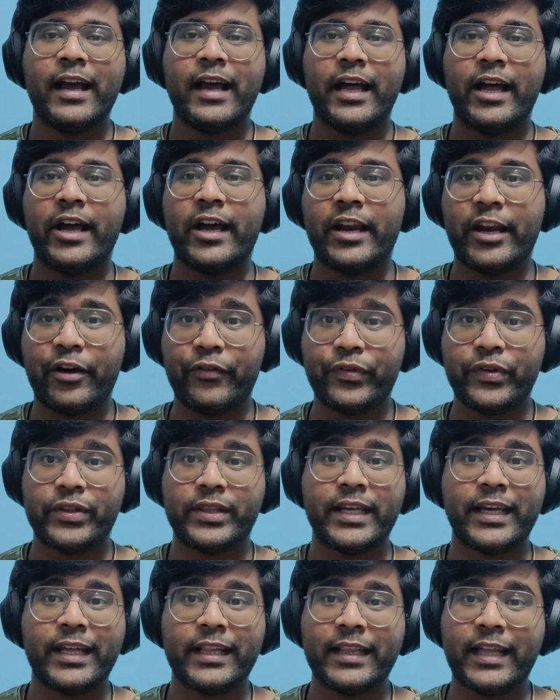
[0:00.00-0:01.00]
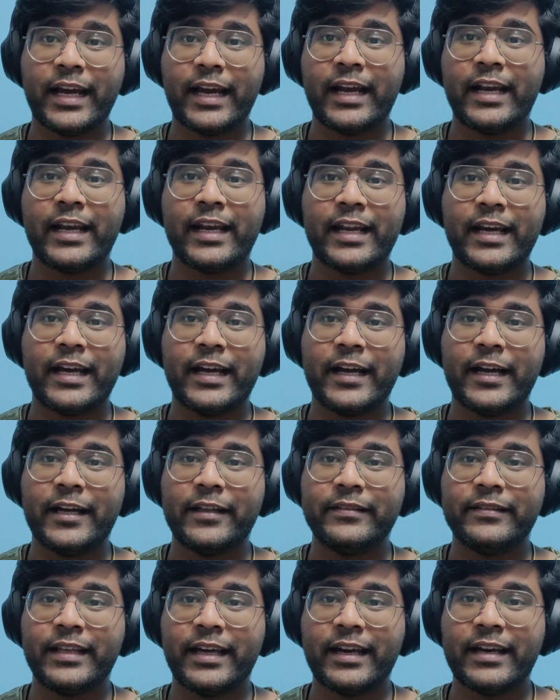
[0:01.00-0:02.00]
Now, if you think that
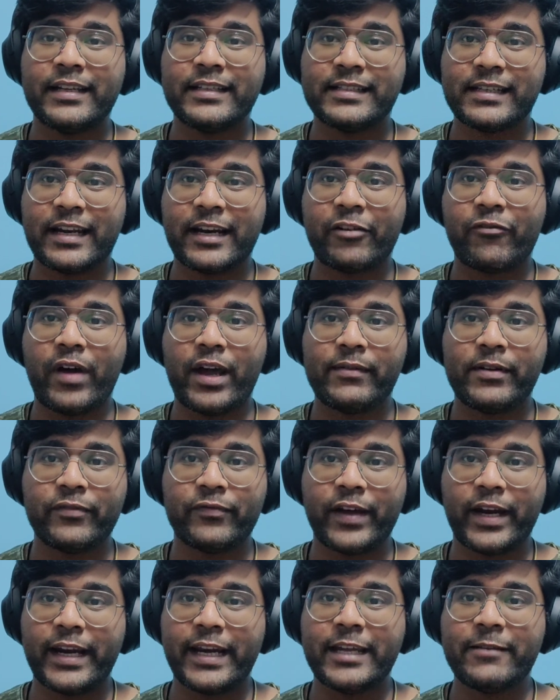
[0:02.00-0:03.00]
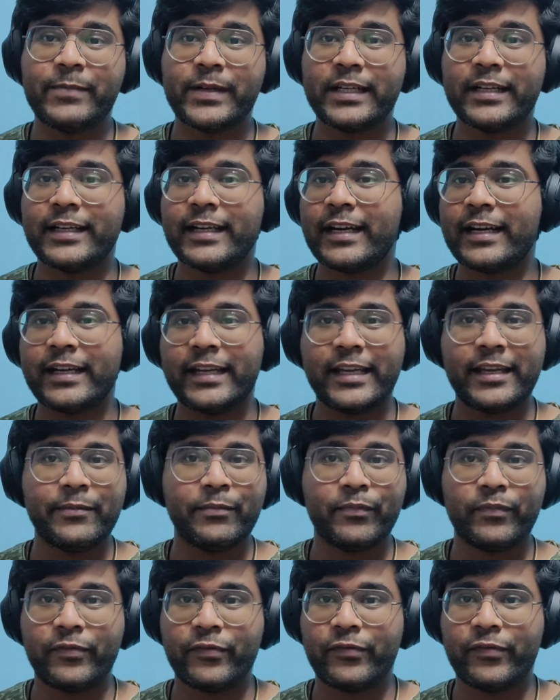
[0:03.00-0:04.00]
there is a requirement for any particular
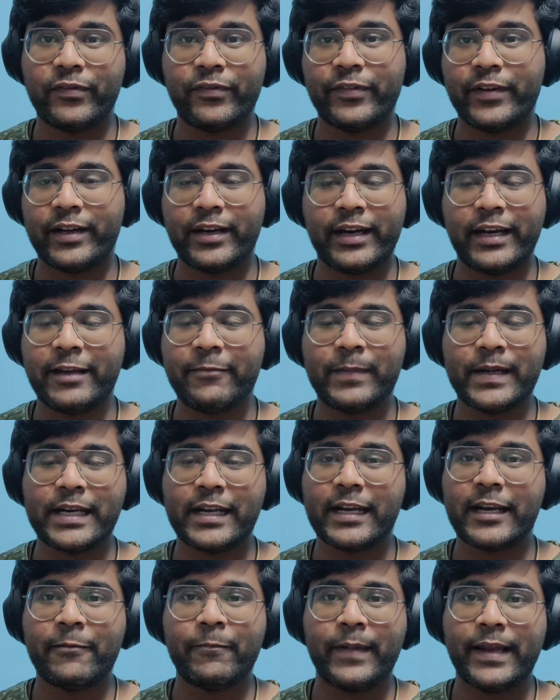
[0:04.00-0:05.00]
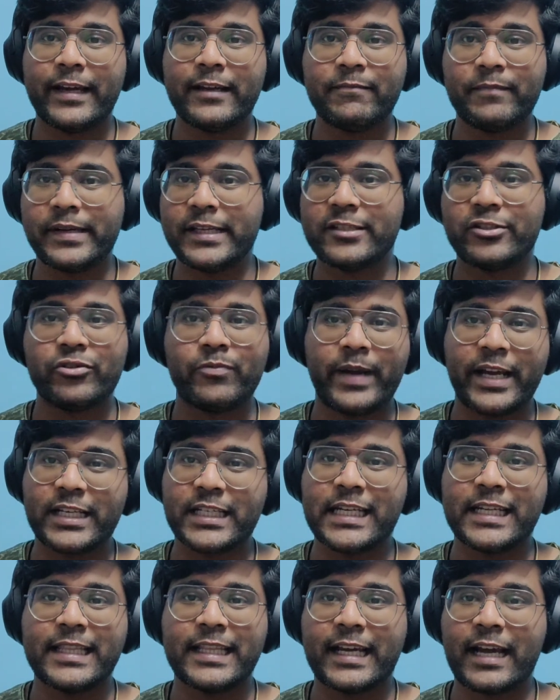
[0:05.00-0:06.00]
team for any particular player, please do
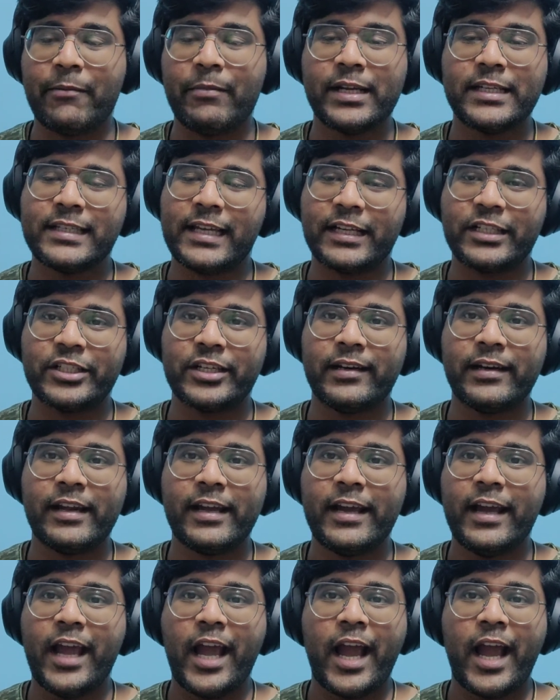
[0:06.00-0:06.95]
mention in the comment section,